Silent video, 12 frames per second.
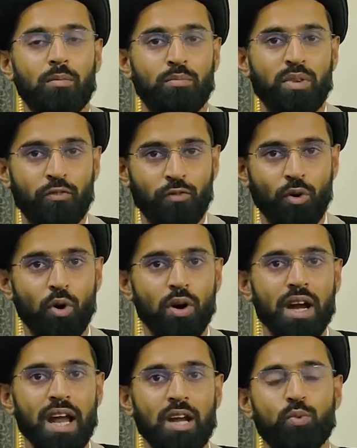before
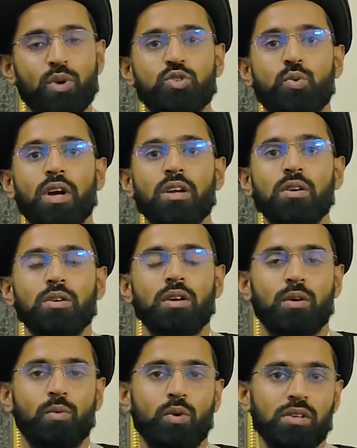and which one
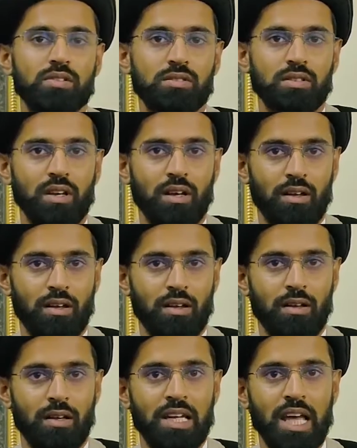was
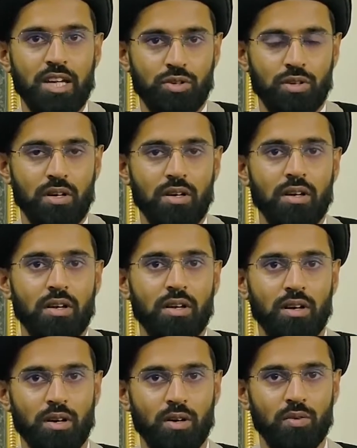later.
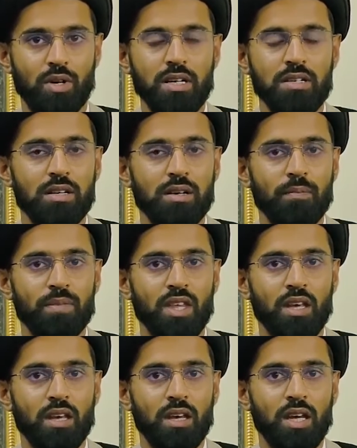All right?
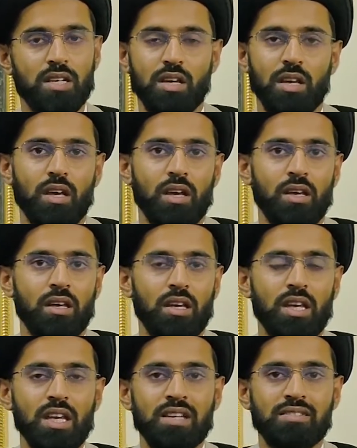He
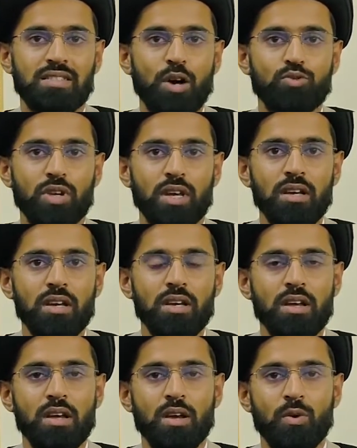is doubting
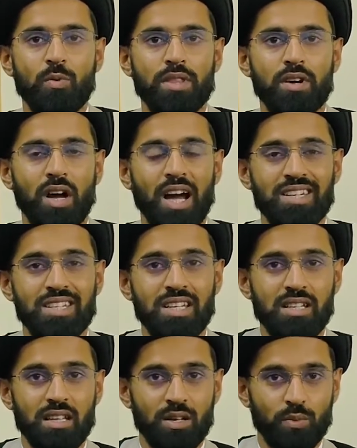whether I did
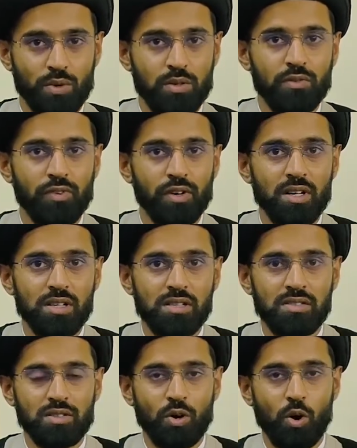the wudu
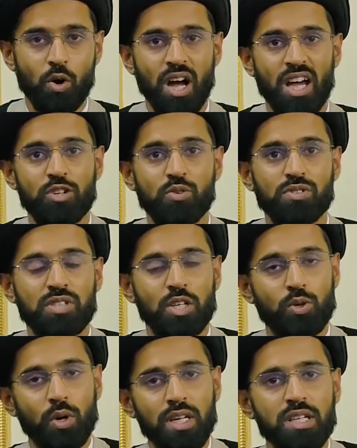first or I used the
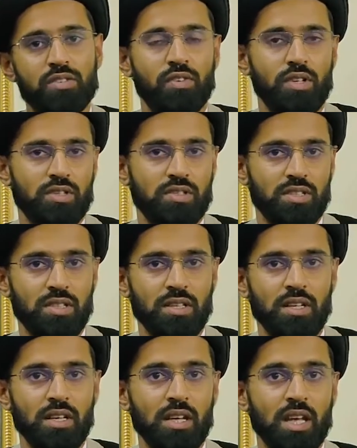toilet first.
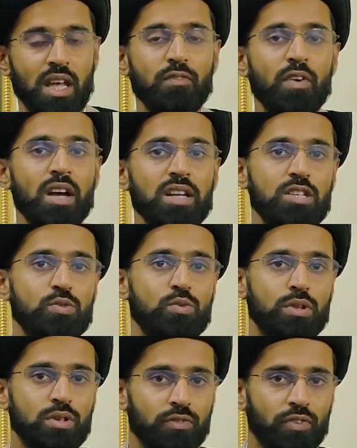If I did
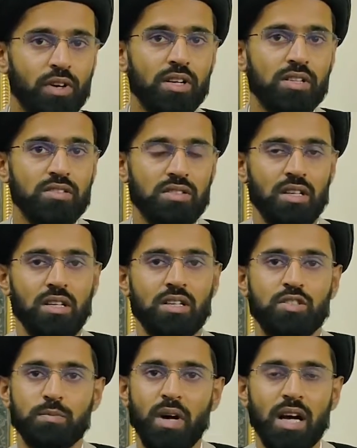wudu first, then
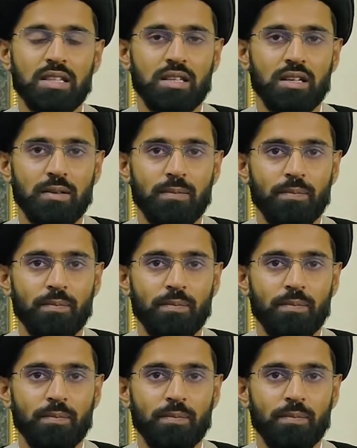it's batil.